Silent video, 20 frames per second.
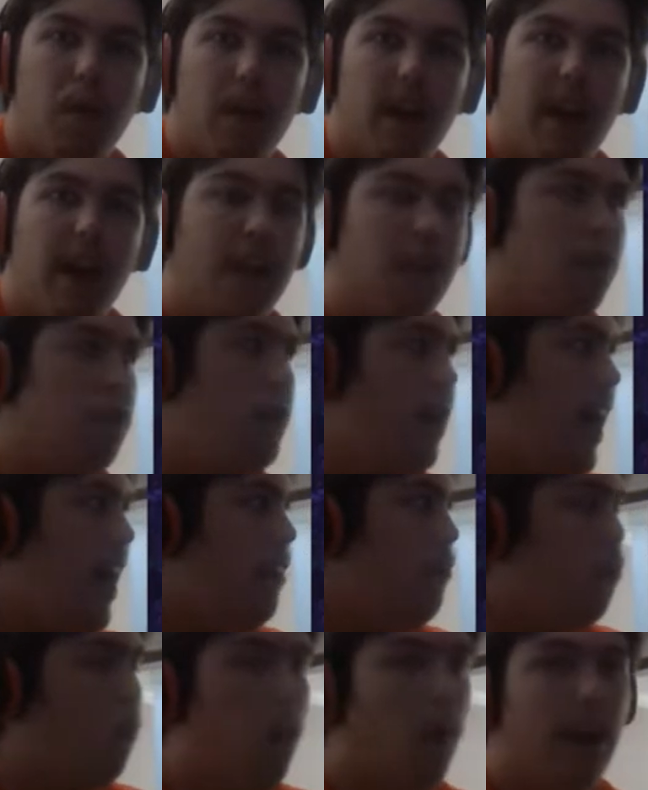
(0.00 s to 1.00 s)
and you
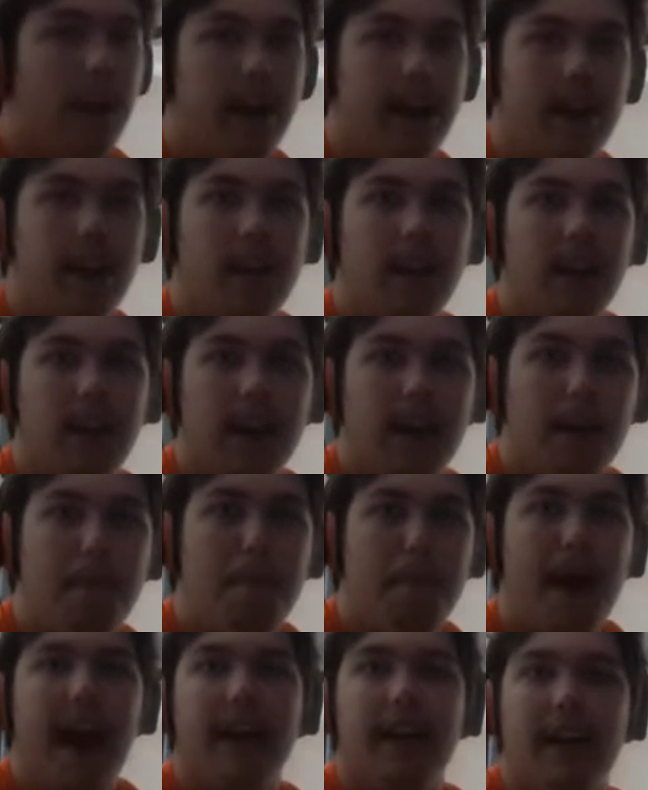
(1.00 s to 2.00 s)
had one in the
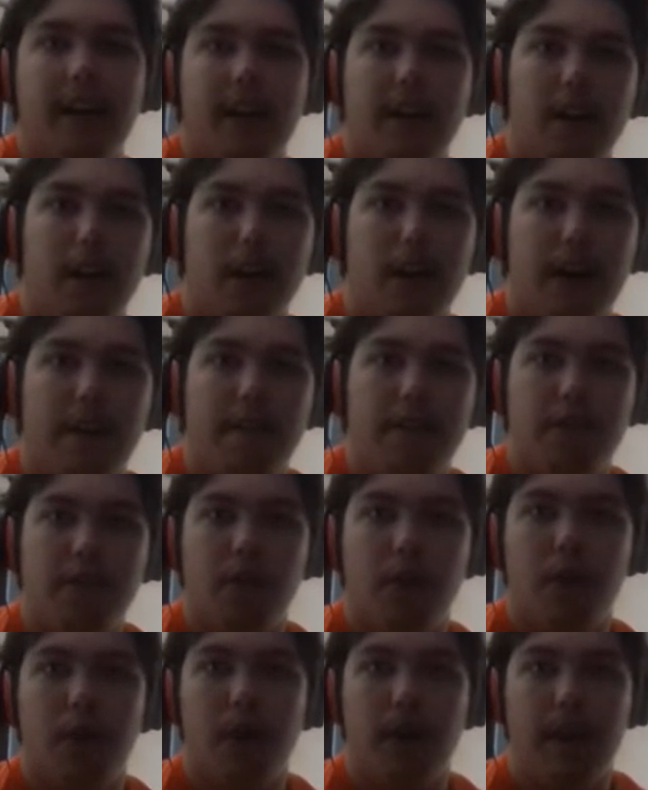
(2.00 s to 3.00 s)
back of your
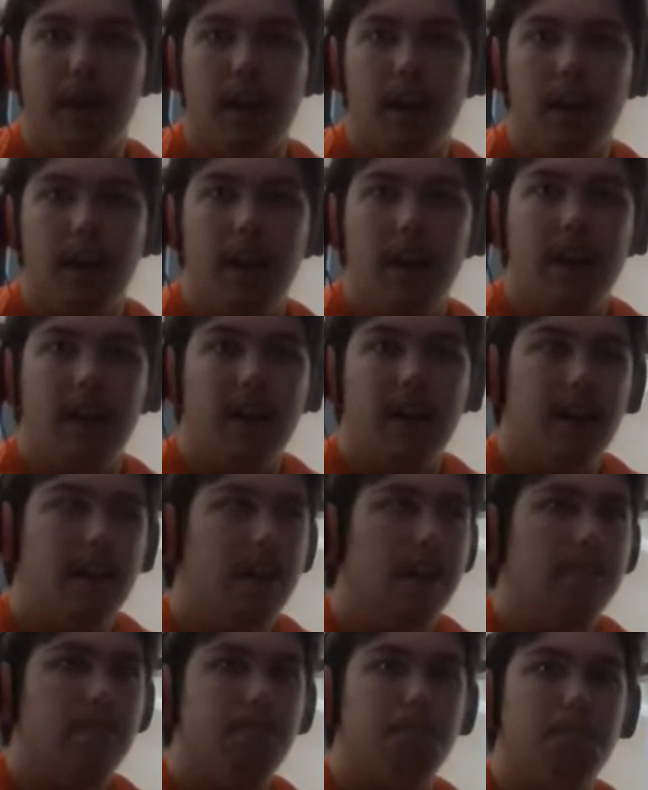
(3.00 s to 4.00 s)
inventory
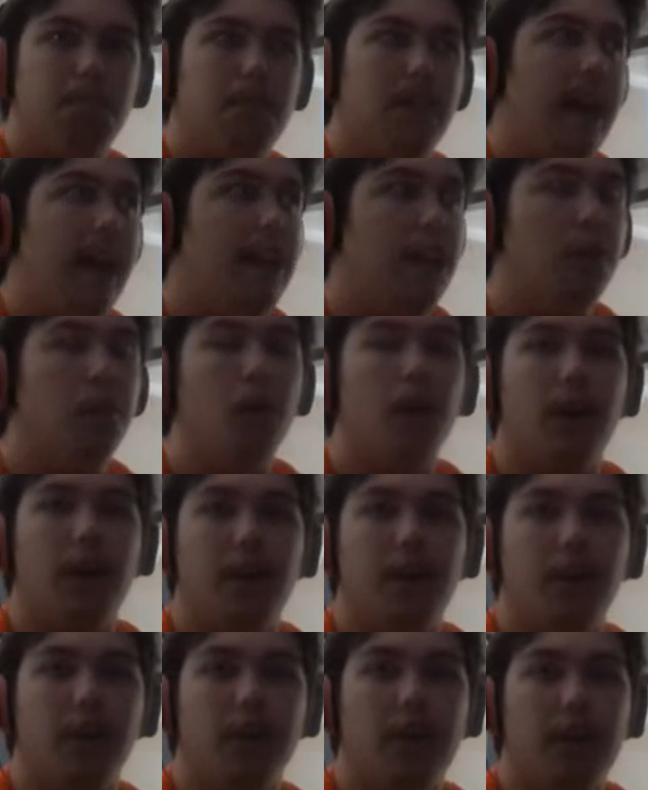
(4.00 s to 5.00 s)
that you
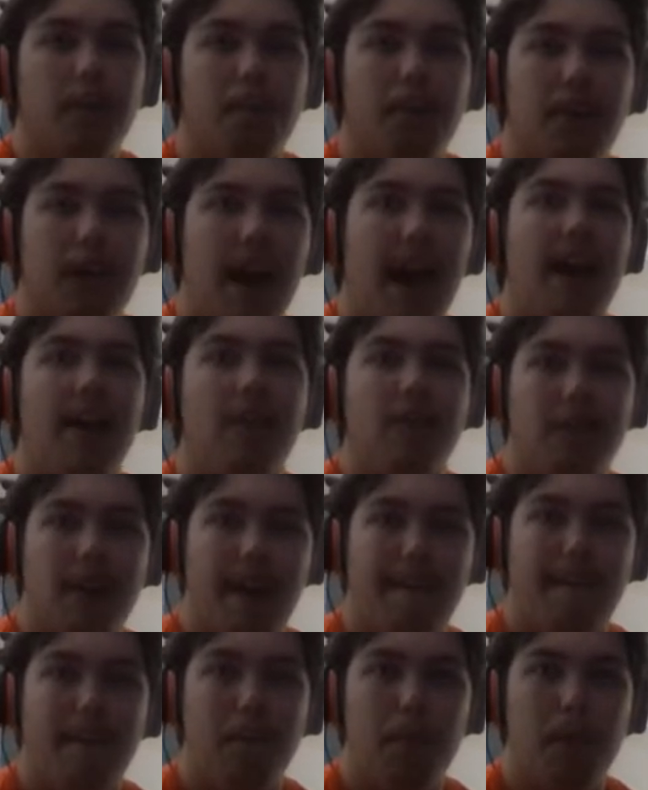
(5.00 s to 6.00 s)
weren't using but had
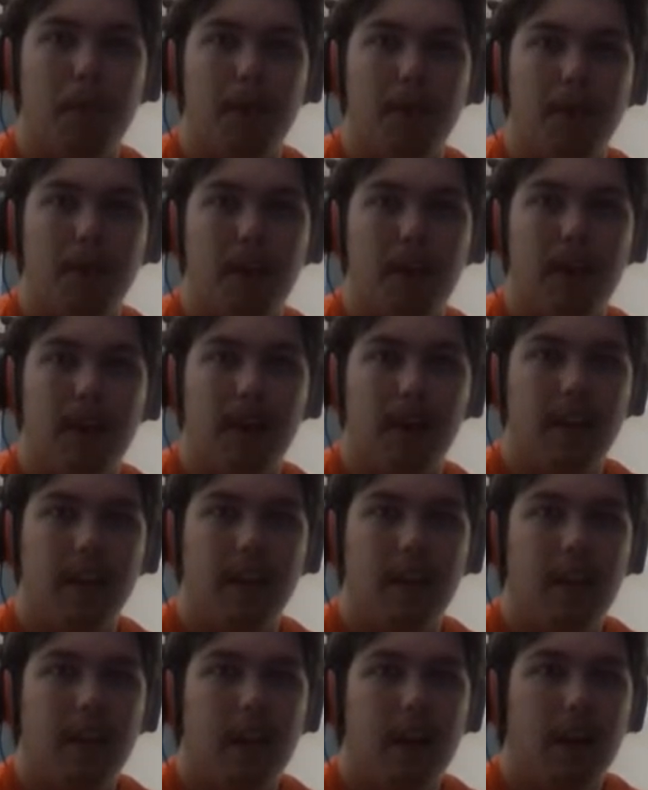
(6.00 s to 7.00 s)
enchantment points on it,
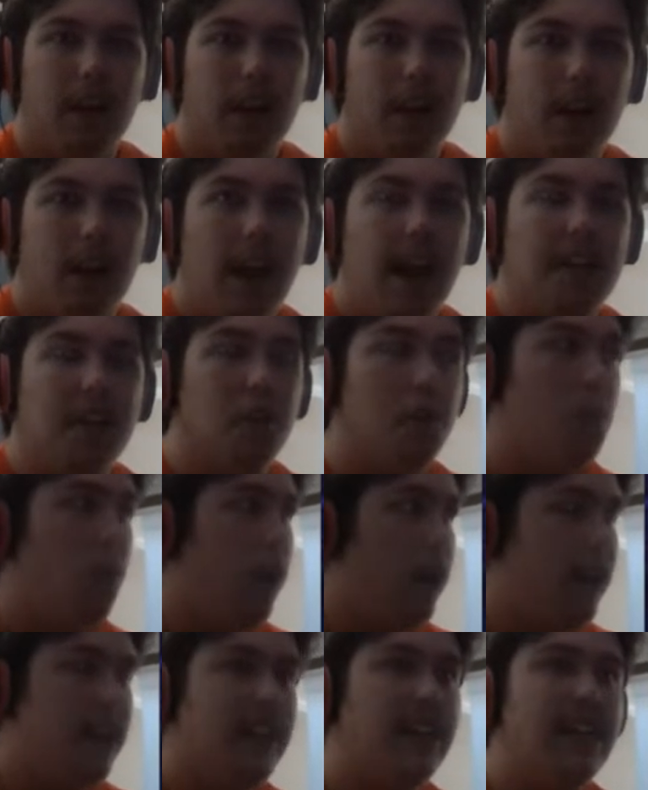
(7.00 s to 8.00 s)
and you
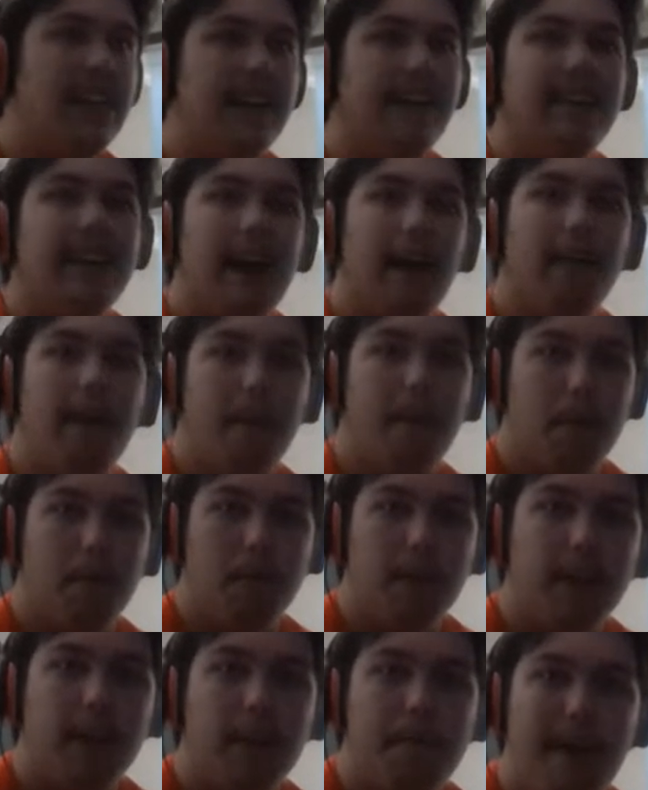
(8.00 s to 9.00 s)
wanted to keep that weapon
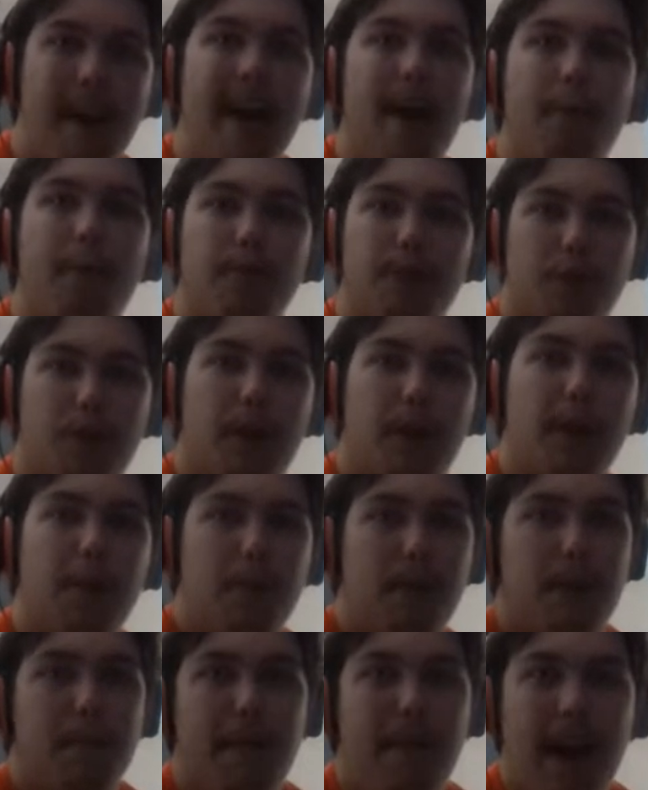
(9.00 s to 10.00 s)
really bad, which is why it's
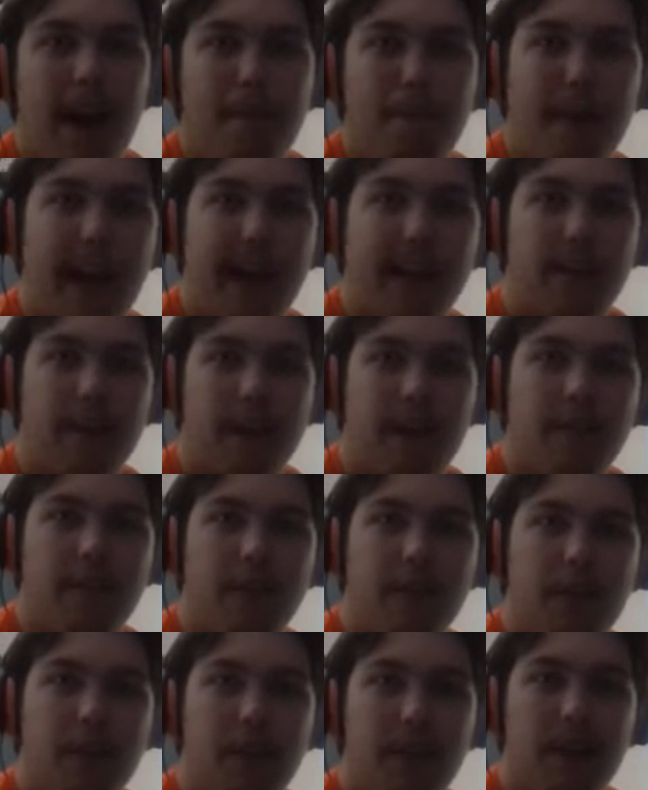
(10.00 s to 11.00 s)
been in the back of your
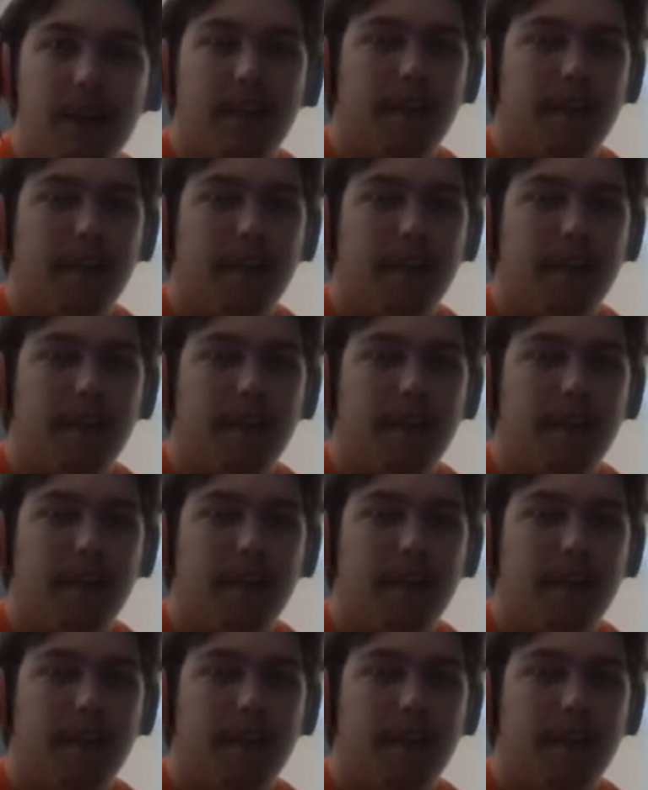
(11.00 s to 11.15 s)
inventory,